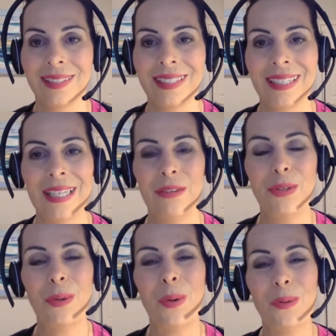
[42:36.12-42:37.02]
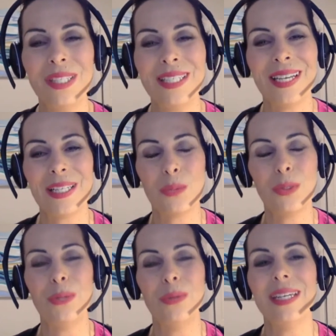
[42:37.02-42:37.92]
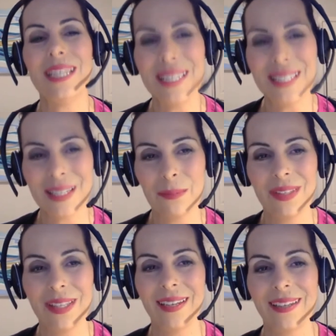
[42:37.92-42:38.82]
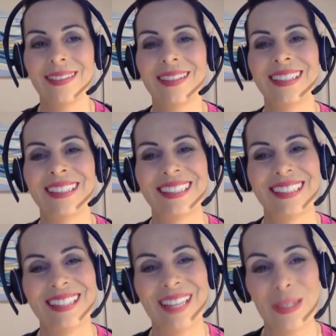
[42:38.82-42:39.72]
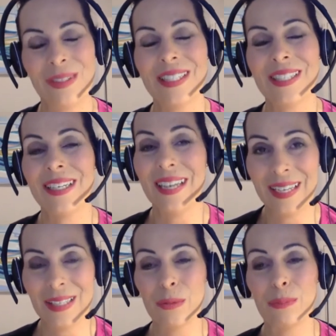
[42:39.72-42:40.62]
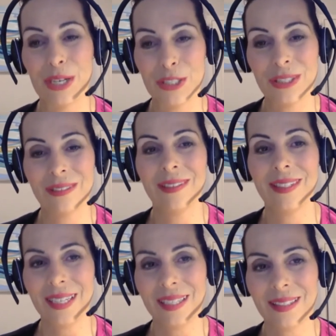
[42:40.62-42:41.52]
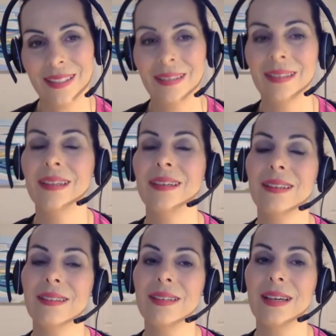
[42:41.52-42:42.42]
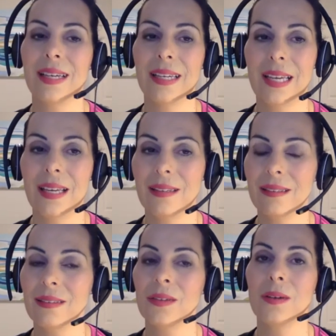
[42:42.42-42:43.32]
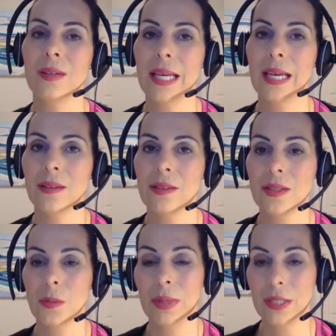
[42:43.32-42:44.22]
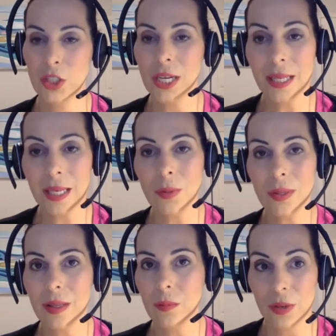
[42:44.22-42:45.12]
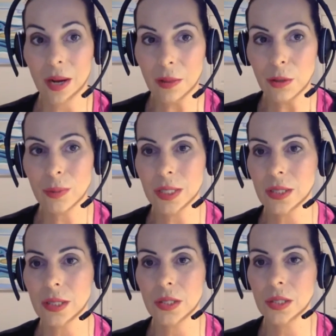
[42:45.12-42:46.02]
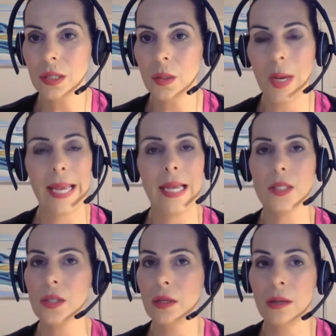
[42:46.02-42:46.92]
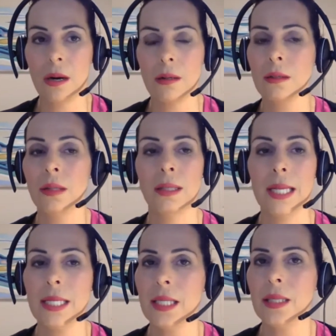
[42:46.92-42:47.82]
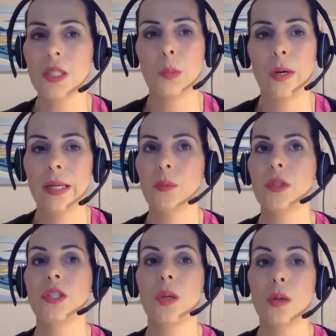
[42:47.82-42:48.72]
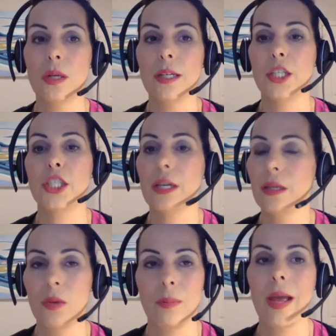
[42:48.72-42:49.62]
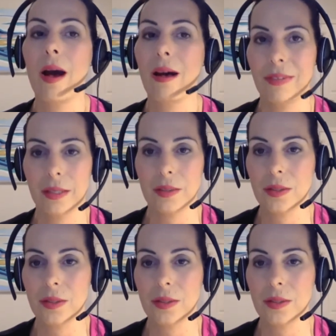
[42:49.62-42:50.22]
If you only text when you need something, that creates a negative impression around texting. You go, oh, this guy again, this girl again. So, but check in with them for other reasons too. Hey, I saw your article on LinkedIn this morning. It was so good. I shared it with my office.